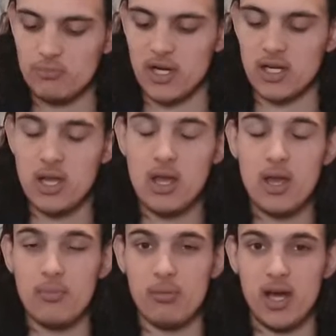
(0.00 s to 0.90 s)
but
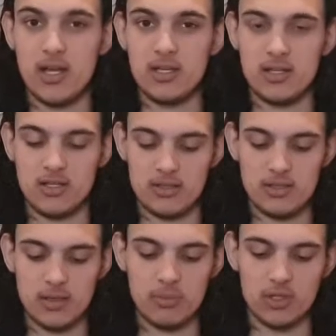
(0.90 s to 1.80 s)
mine is
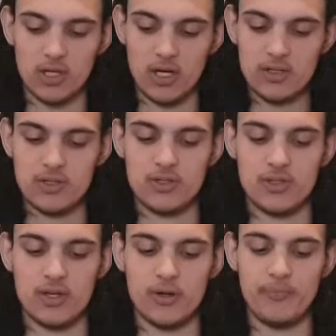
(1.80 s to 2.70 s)
tempered glass,
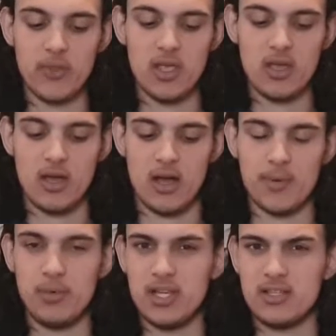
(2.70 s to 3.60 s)
so I
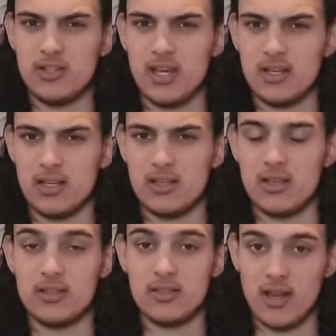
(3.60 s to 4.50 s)
placed that in
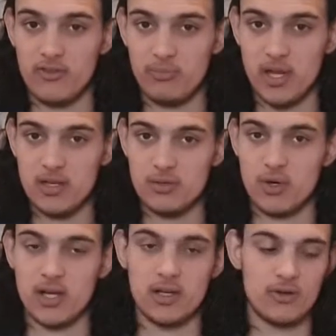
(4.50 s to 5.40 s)
a safe place
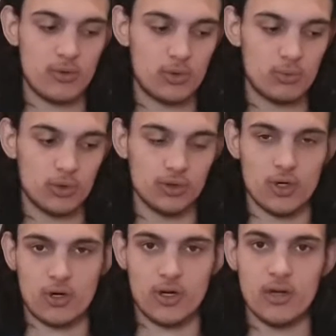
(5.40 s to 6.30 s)
where I know no one will
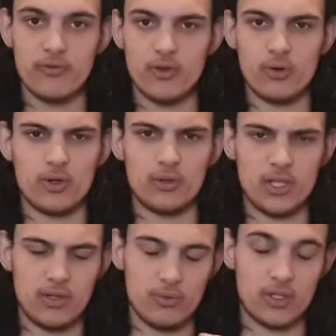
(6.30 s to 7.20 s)
knock it over or
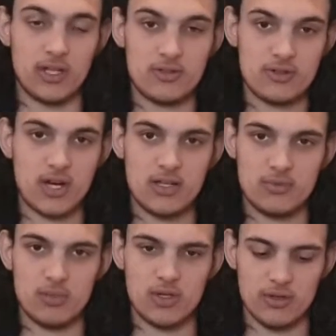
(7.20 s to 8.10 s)
it will get
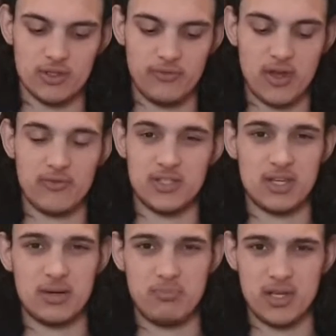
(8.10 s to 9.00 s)
scratched, because if you have a
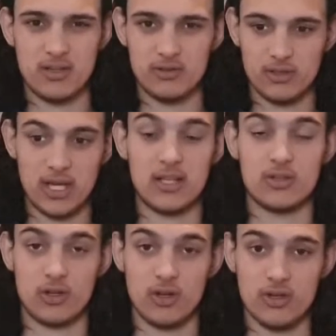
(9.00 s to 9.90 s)
side panel and it's
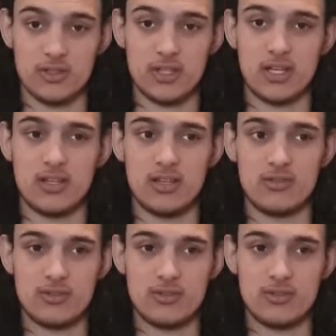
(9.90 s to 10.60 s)
glass and it gets